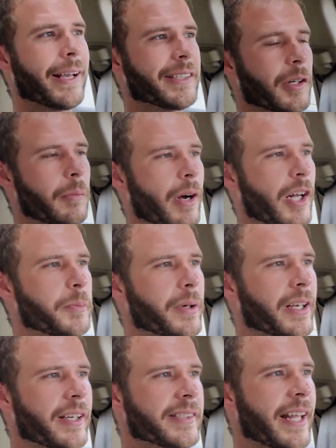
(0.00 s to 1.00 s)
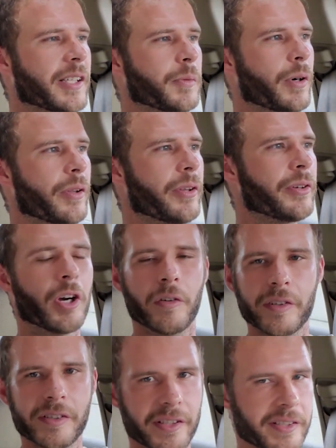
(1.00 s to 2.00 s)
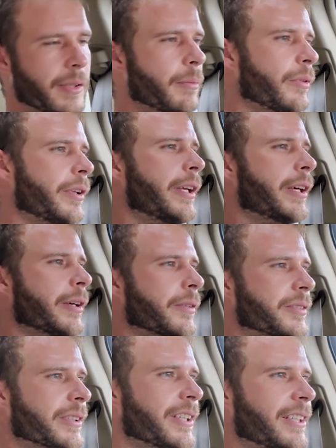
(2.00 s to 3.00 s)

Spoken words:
so much because that's where the nervous system lives.